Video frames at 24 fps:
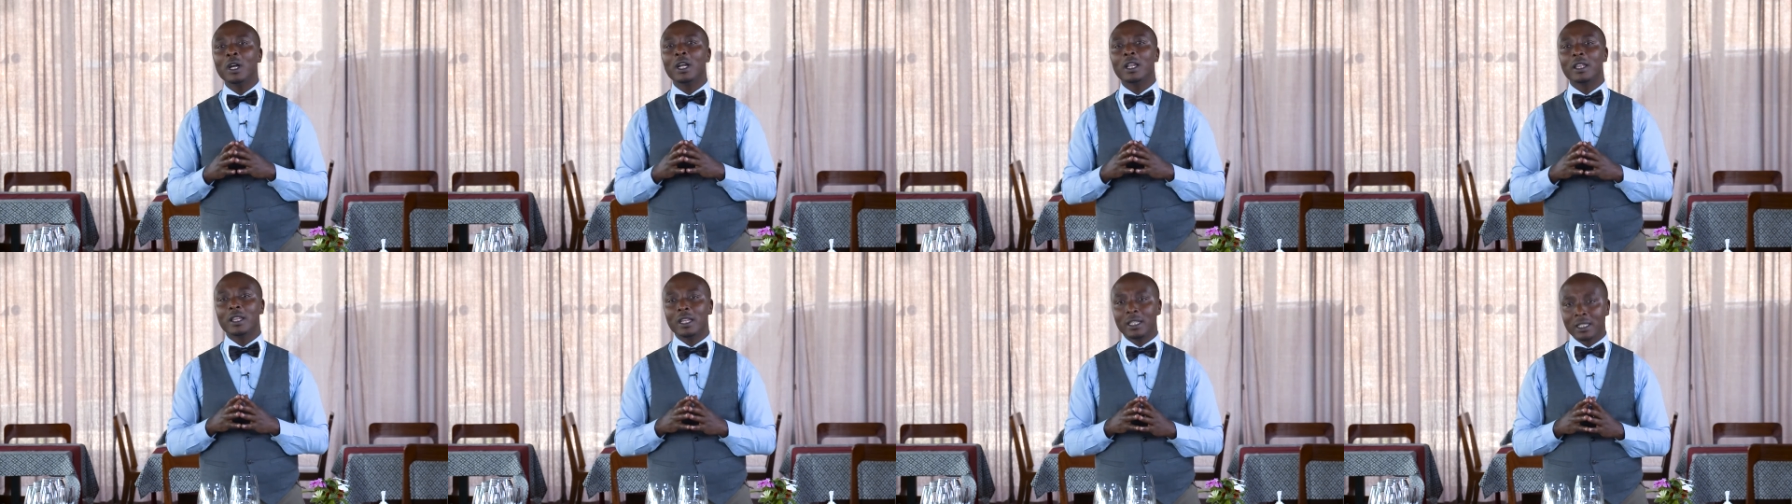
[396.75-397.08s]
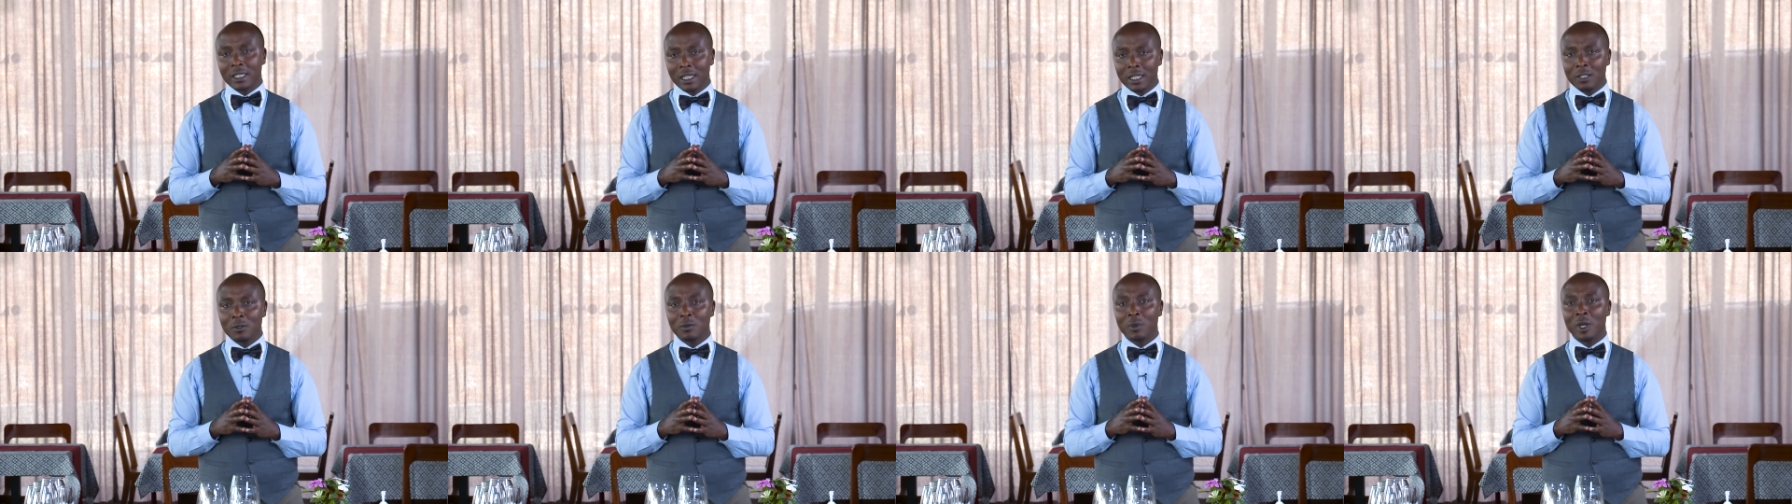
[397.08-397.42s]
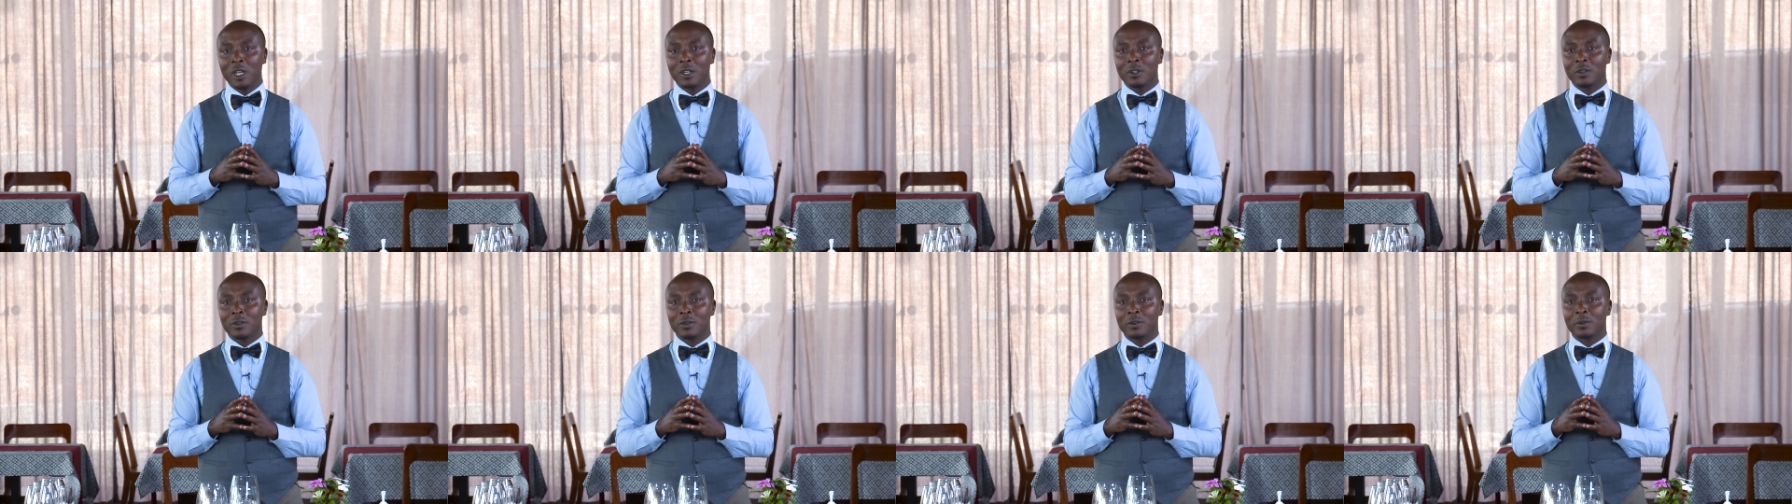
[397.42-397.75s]
the set
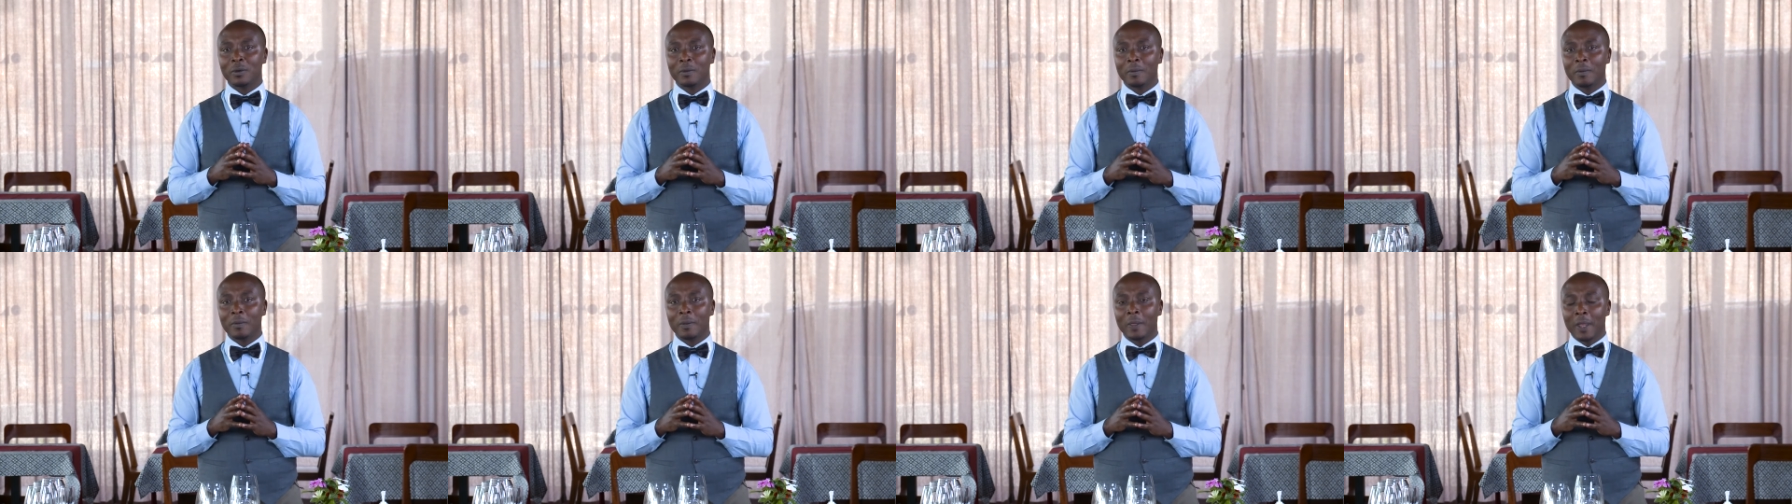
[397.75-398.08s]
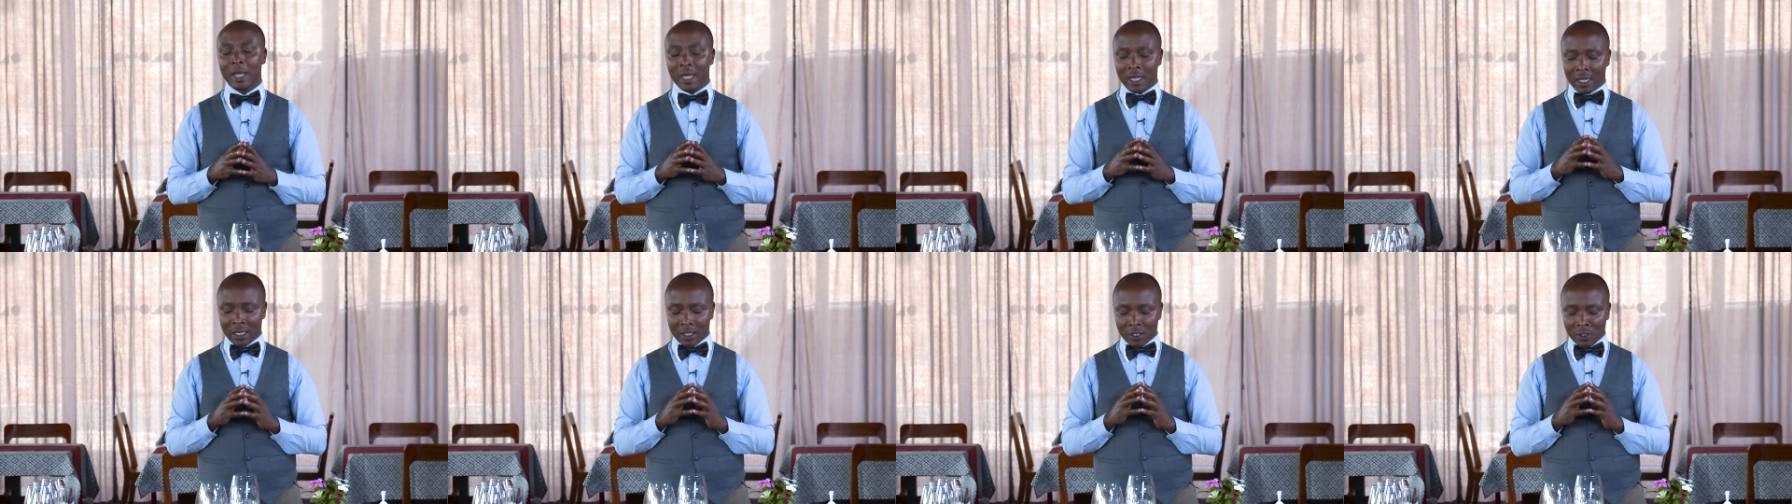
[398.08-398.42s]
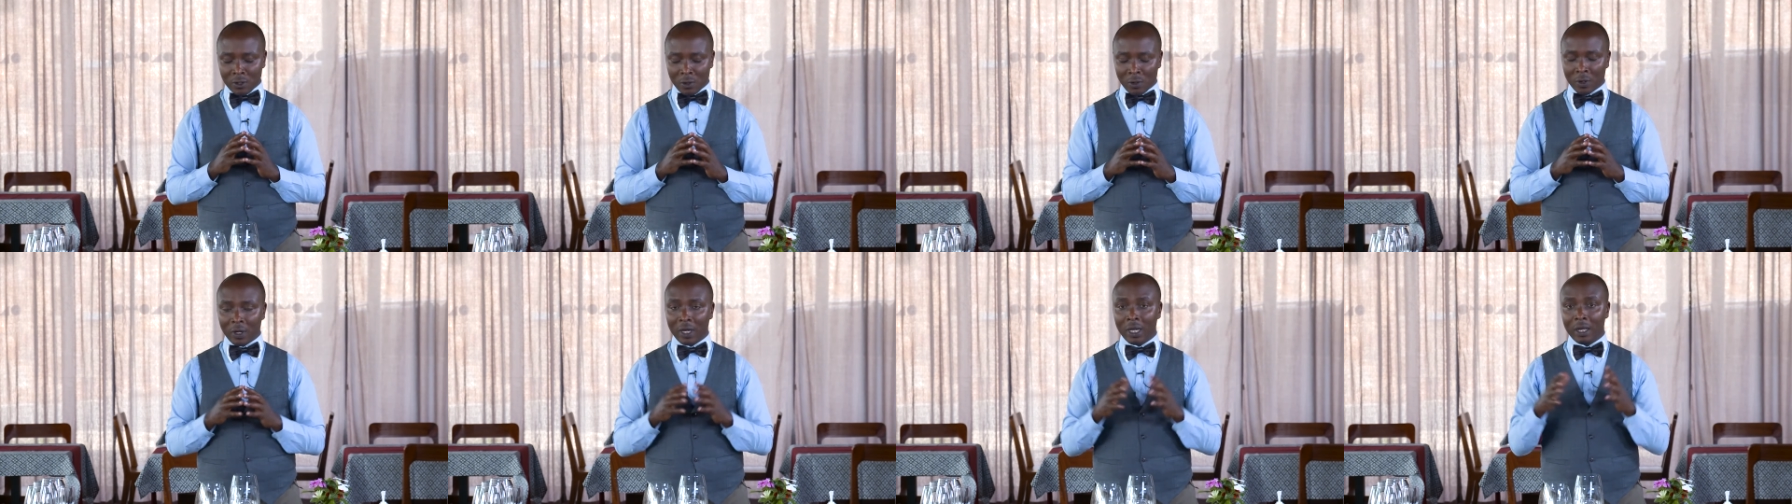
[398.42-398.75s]
menu.
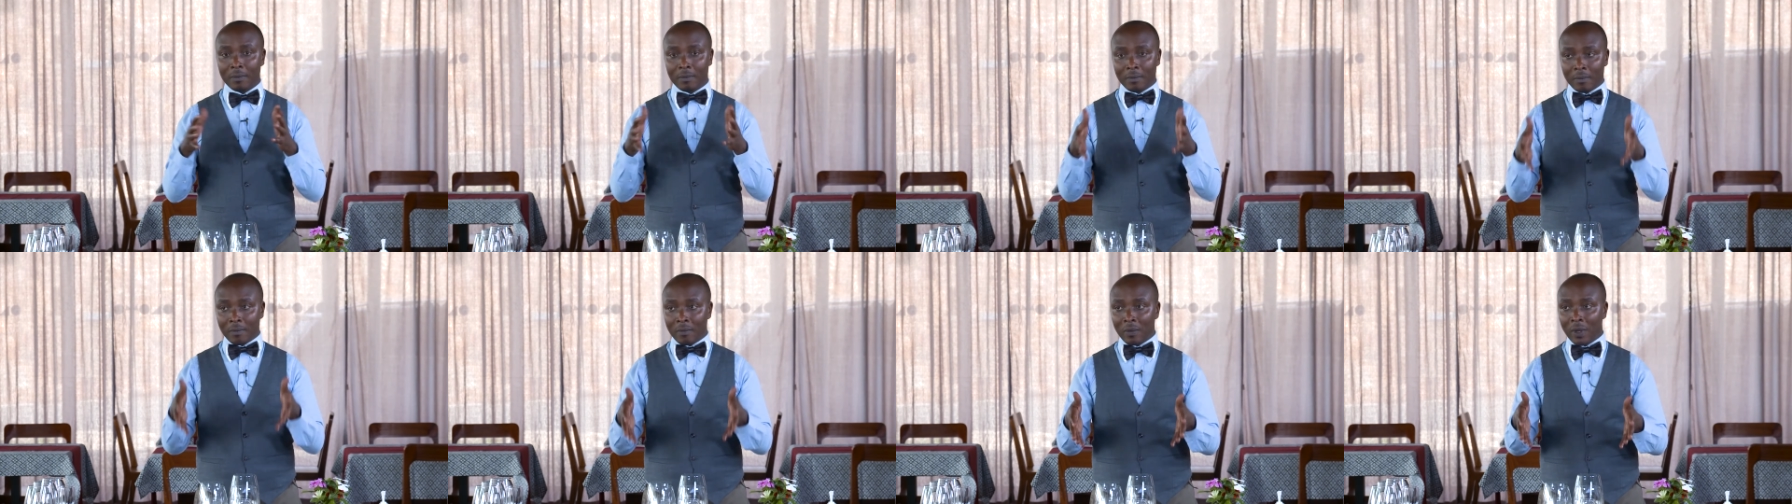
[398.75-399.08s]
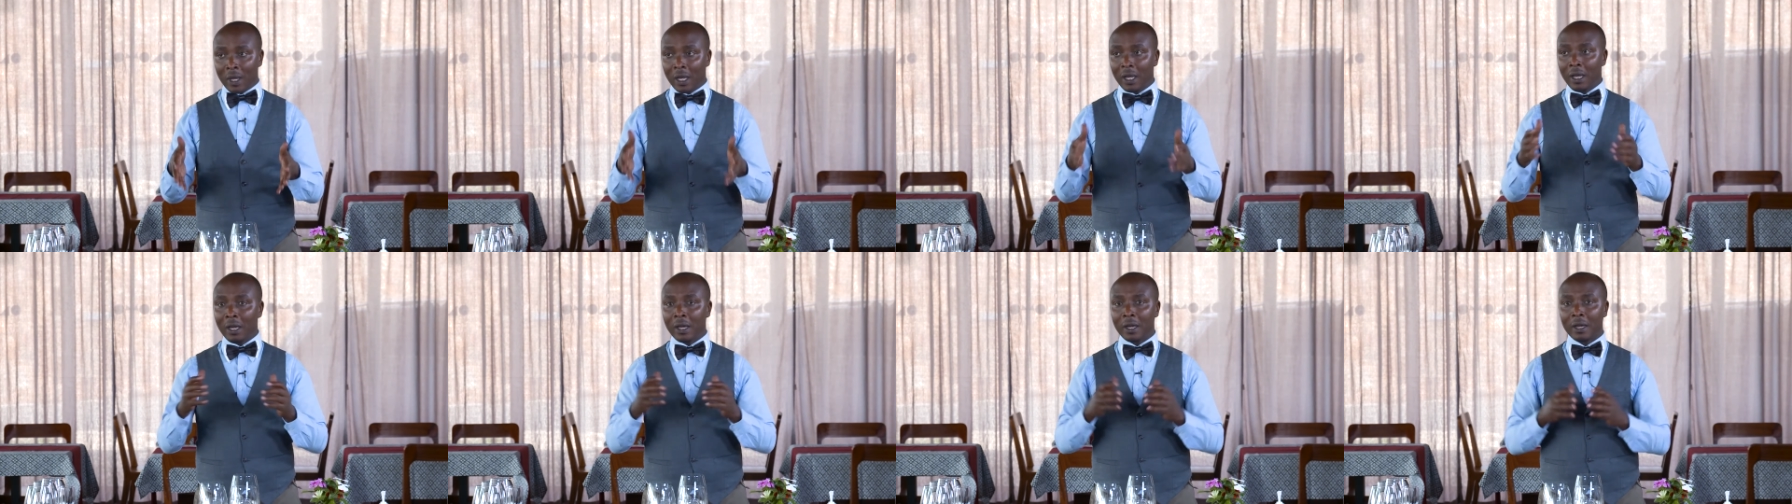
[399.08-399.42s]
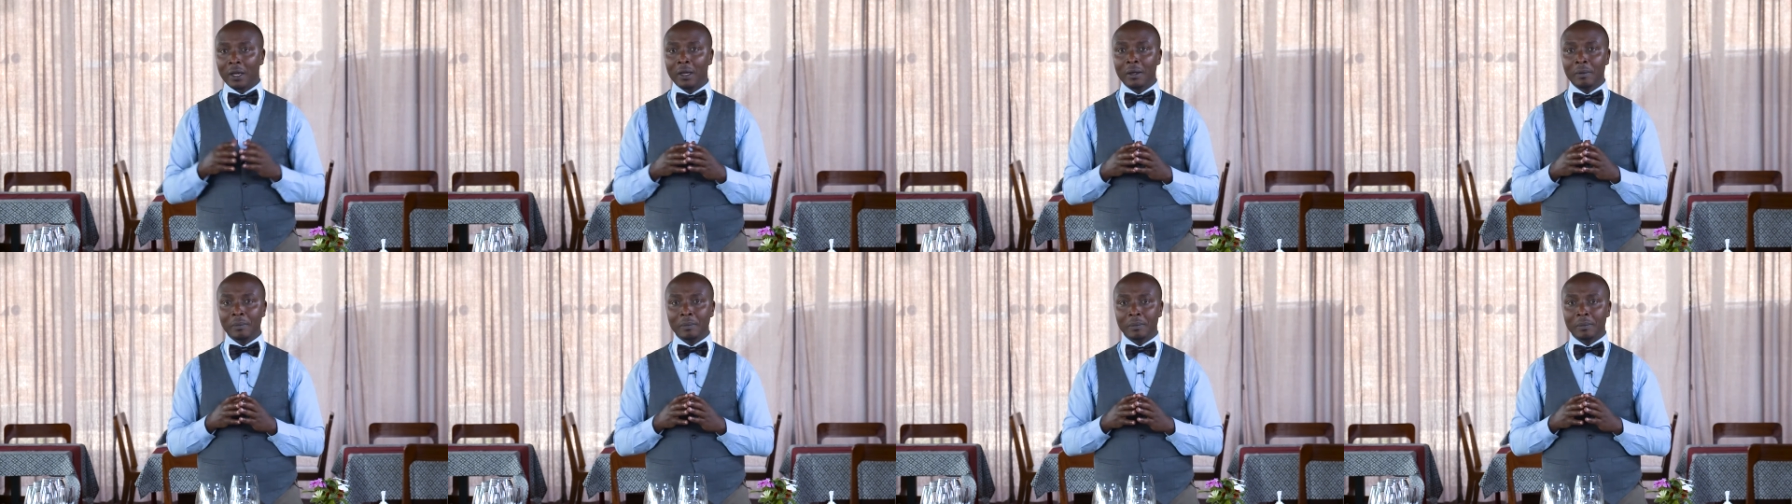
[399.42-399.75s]
So here,